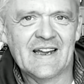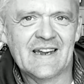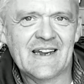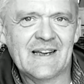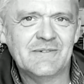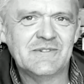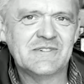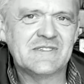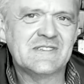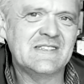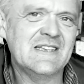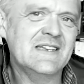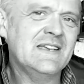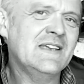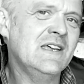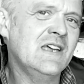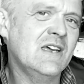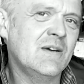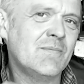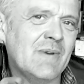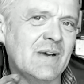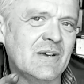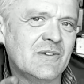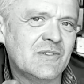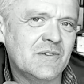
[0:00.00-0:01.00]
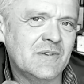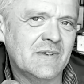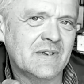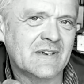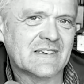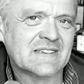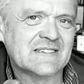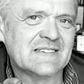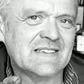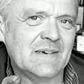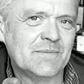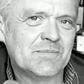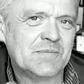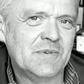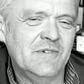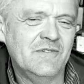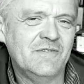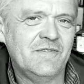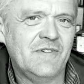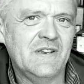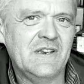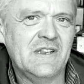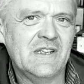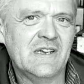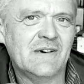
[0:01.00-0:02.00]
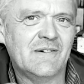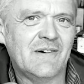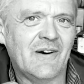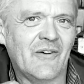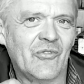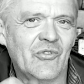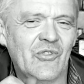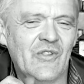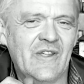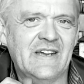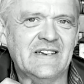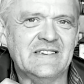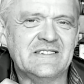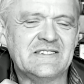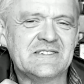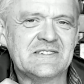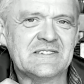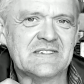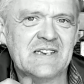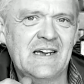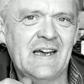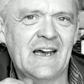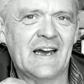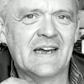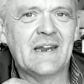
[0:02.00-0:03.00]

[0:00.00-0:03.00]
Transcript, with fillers: And I was thinking about doing a separate video on this,